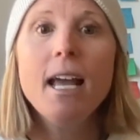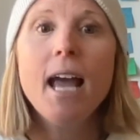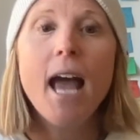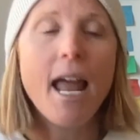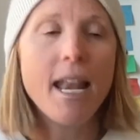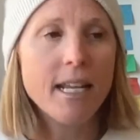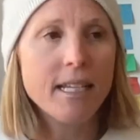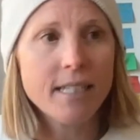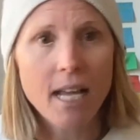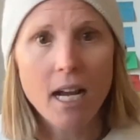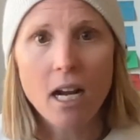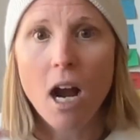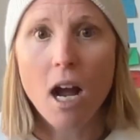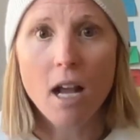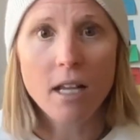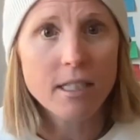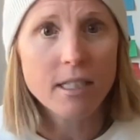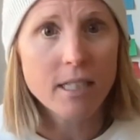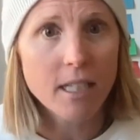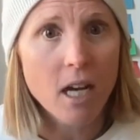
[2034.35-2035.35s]
And it's that
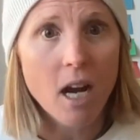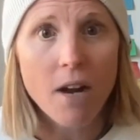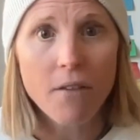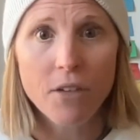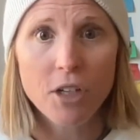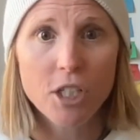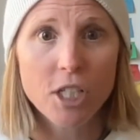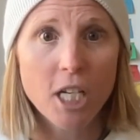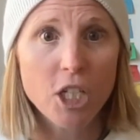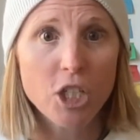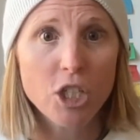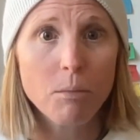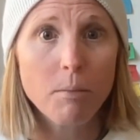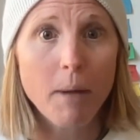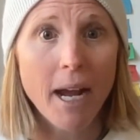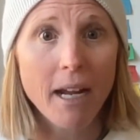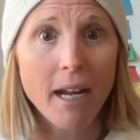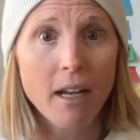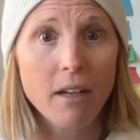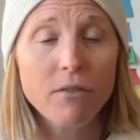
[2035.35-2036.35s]
constant conversation
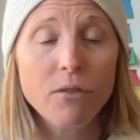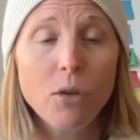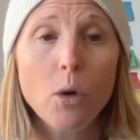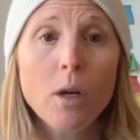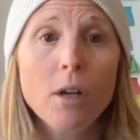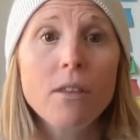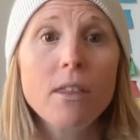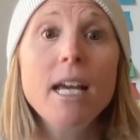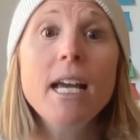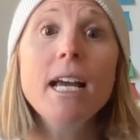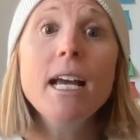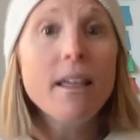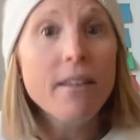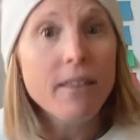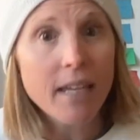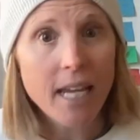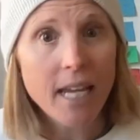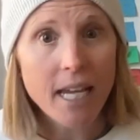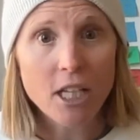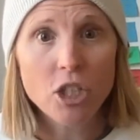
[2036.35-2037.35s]
back and forth,
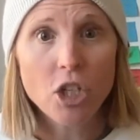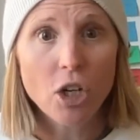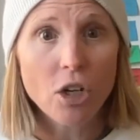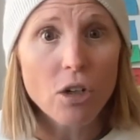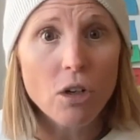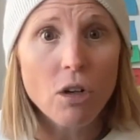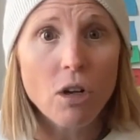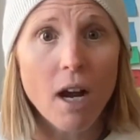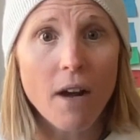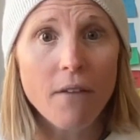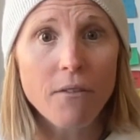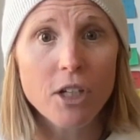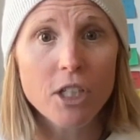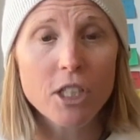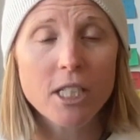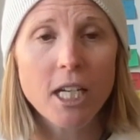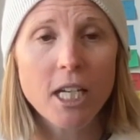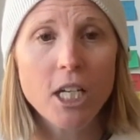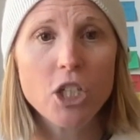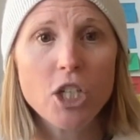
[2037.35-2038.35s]
the internal
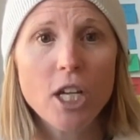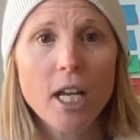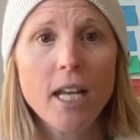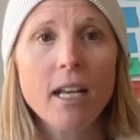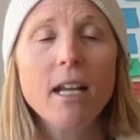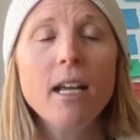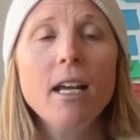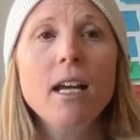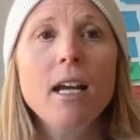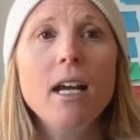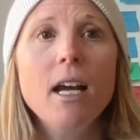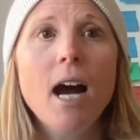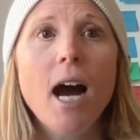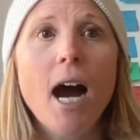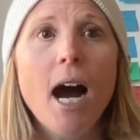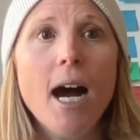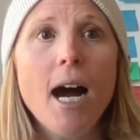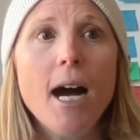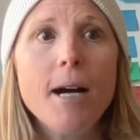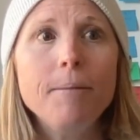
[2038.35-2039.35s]
conversation.
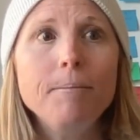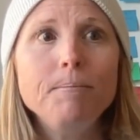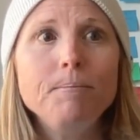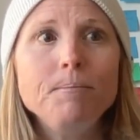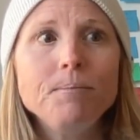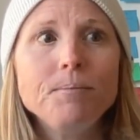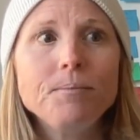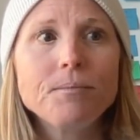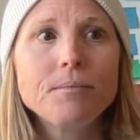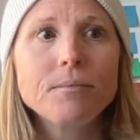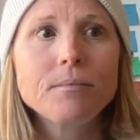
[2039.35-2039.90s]
Um,